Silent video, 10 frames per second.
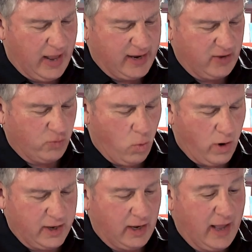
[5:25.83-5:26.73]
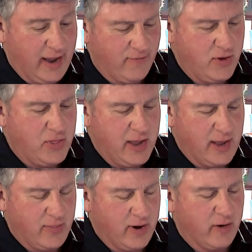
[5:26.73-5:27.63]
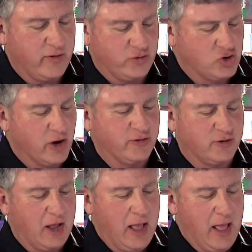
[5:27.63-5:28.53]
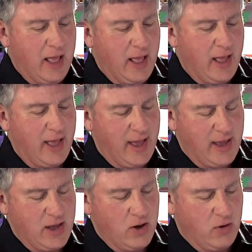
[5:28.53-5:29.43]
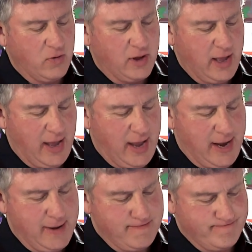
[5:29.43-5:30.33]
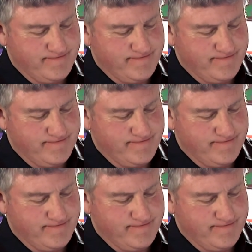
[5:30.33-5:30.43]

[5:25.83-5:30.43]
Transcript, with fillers: like it's working, like everything in there is just A-okay.